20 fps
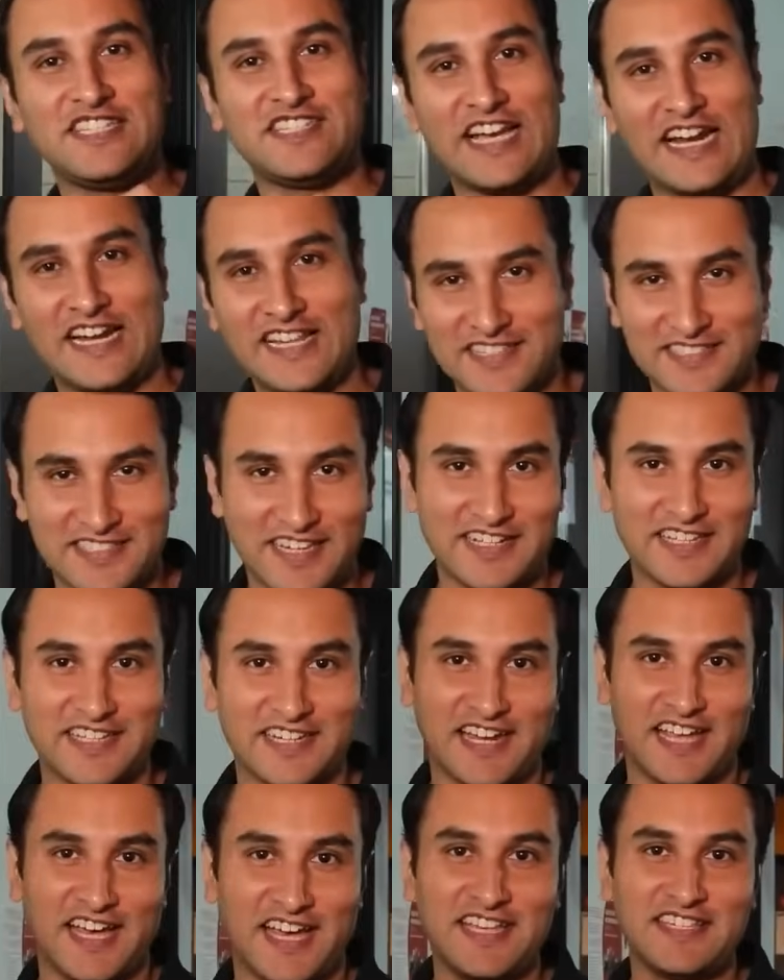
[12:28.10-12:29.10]
child inside the
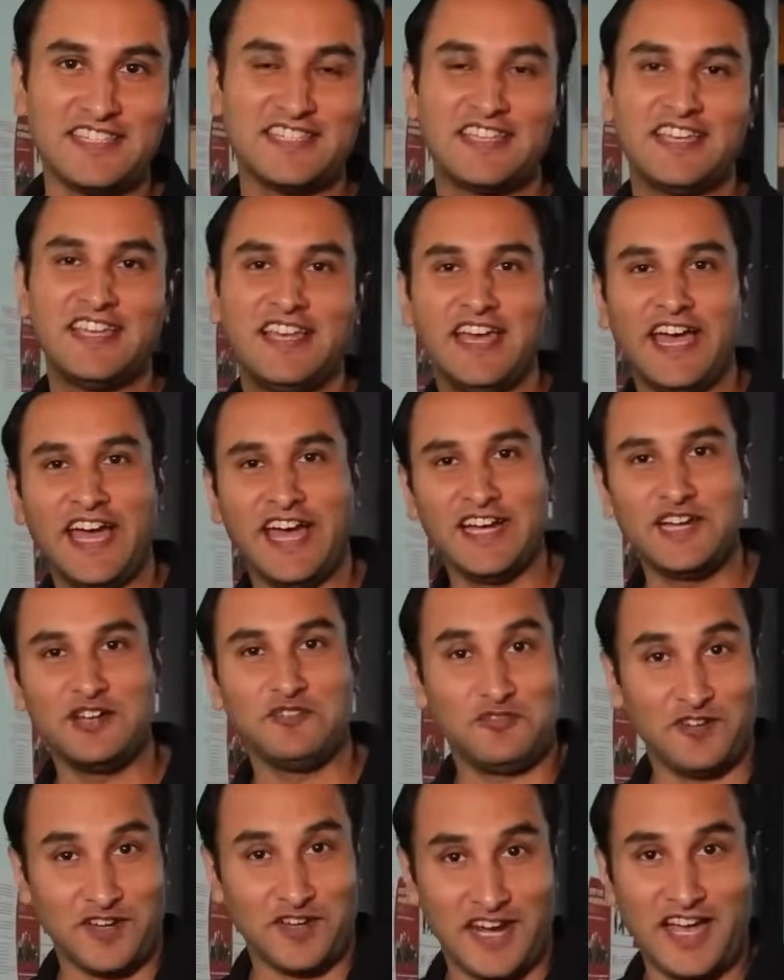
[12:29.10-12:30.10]
class. And
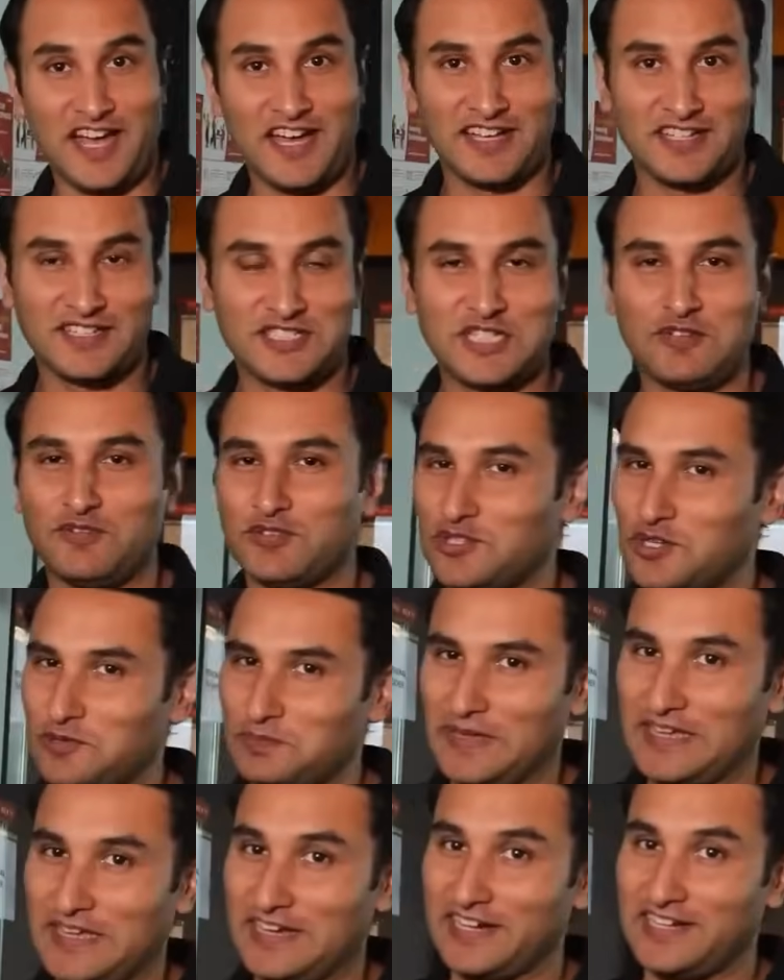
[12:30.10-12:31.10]
Farha, she was
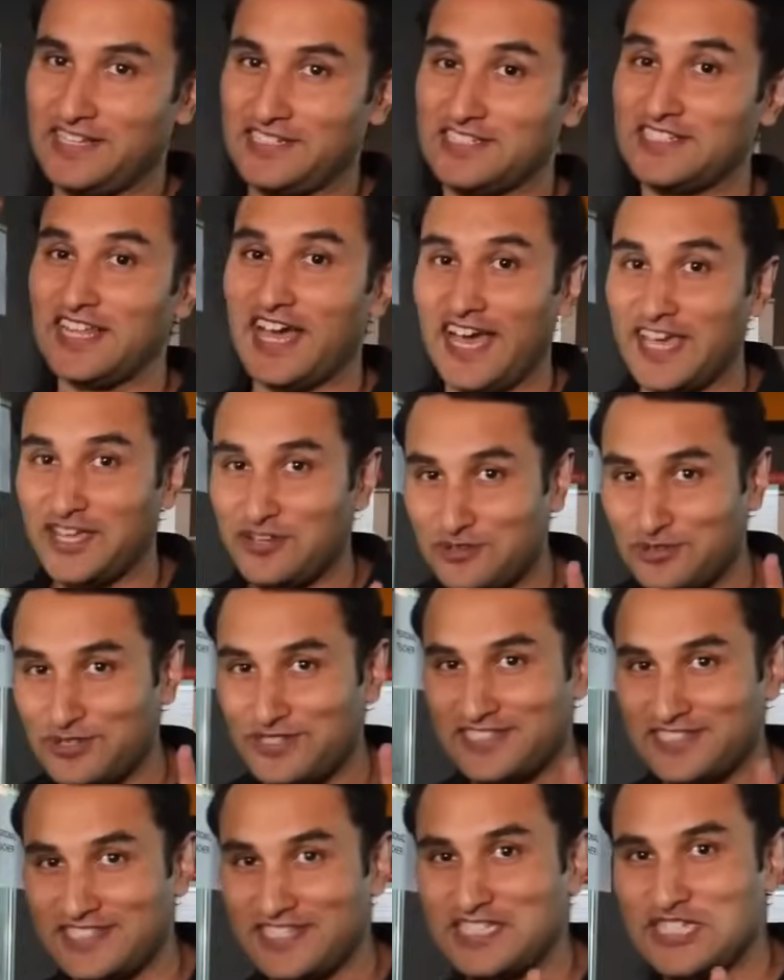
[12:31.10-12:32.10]
not paying attention. I
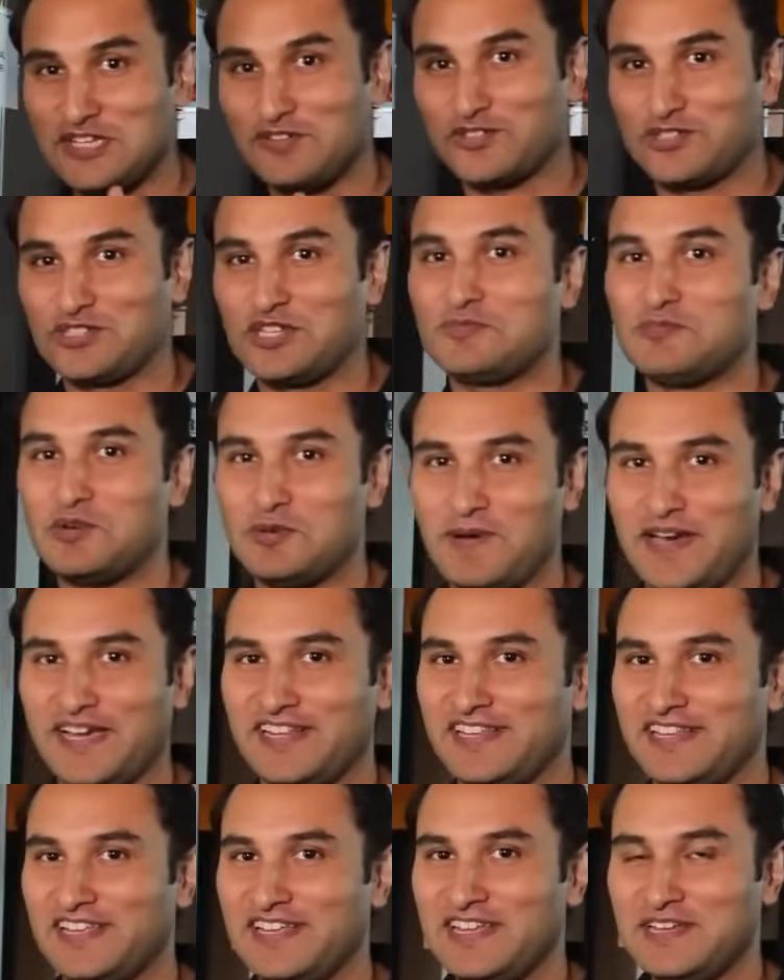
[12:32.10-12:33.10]
could see she was on her
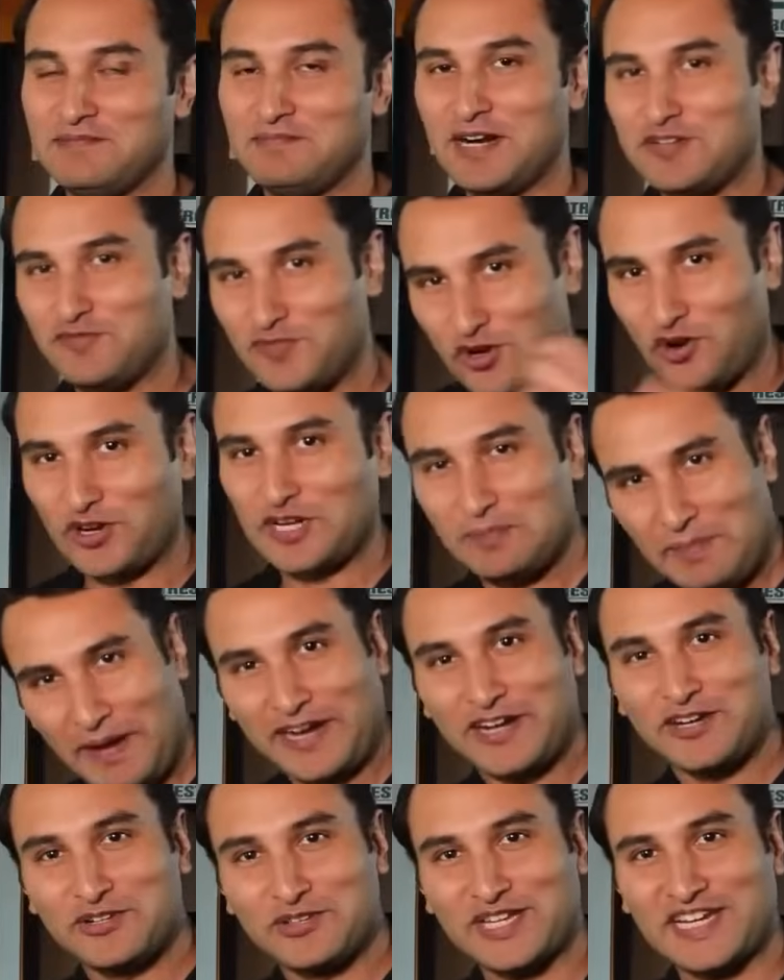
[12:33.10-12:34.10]
mobile. But we got her
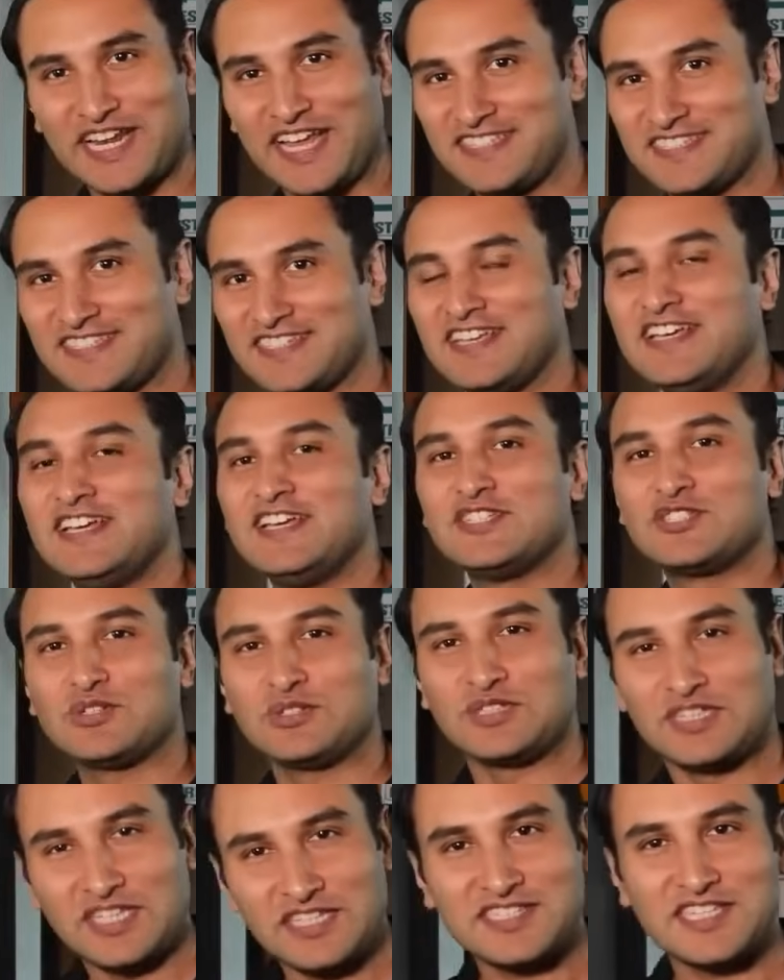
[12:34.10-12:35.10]
back into the class.
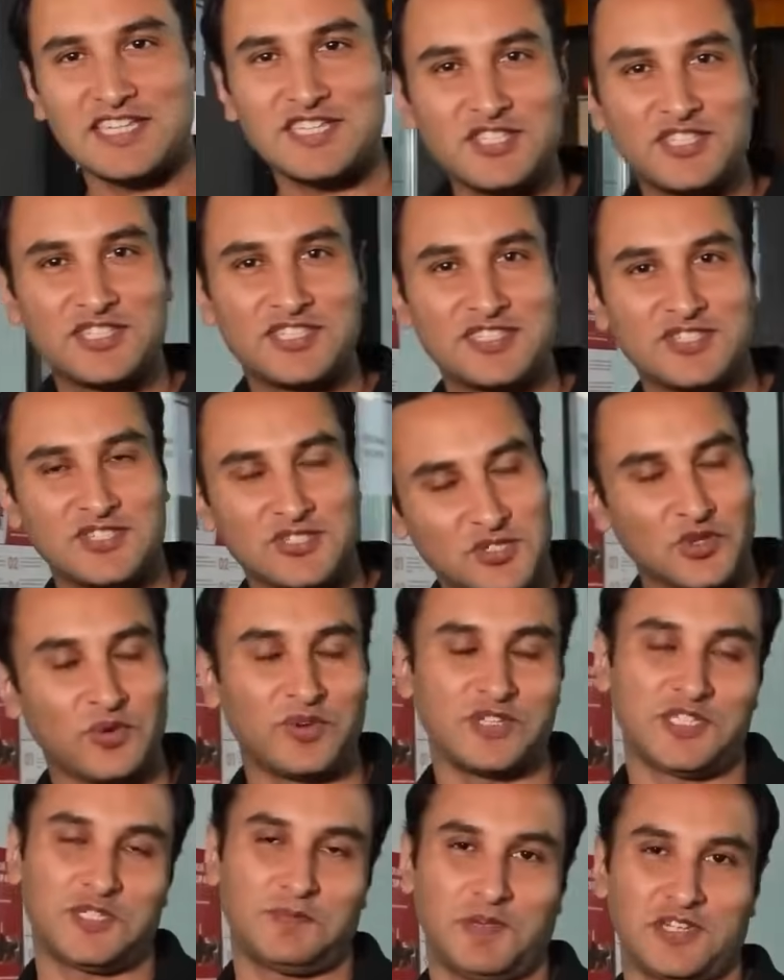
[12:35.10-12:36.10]
So this is
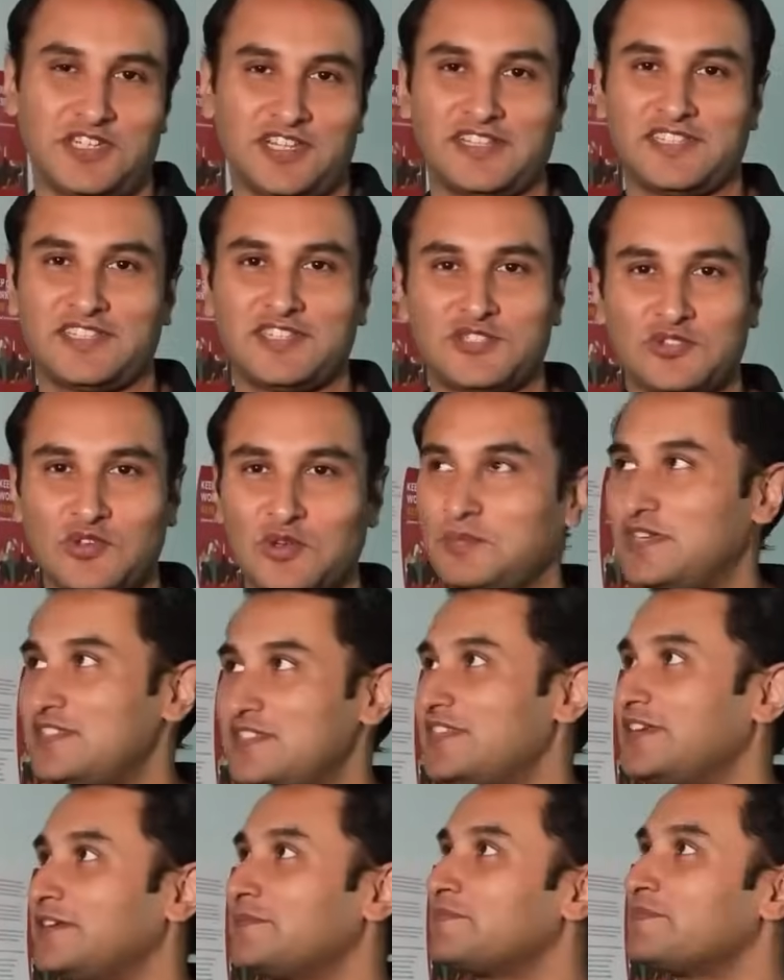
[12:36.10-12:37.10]
so special. This is so
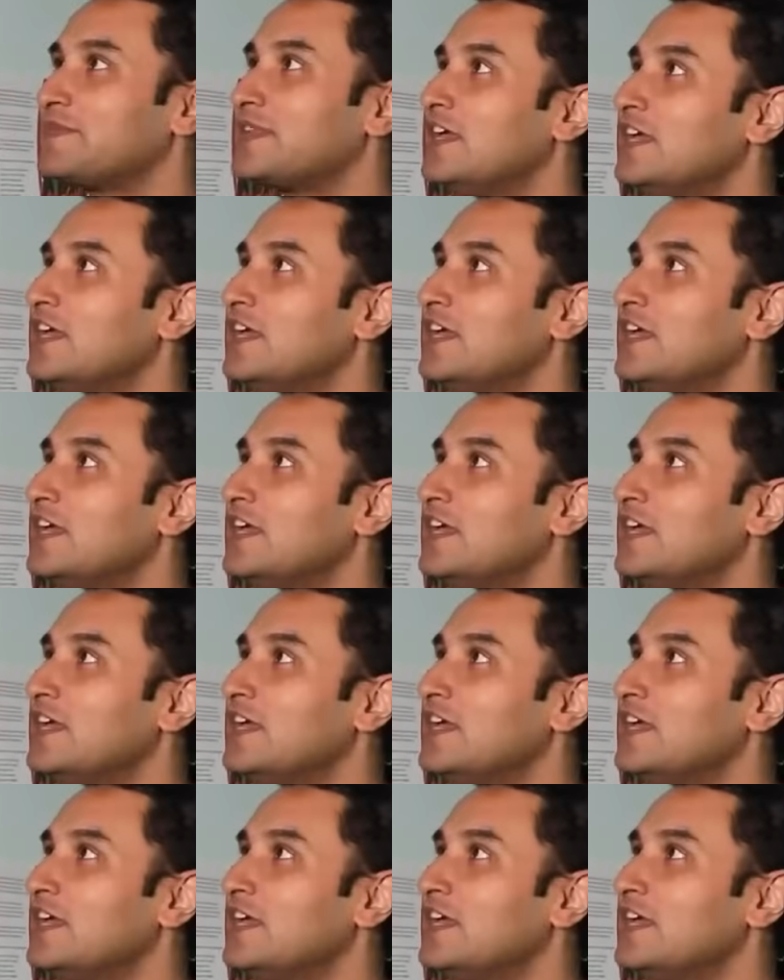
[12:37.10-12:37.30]
amazing.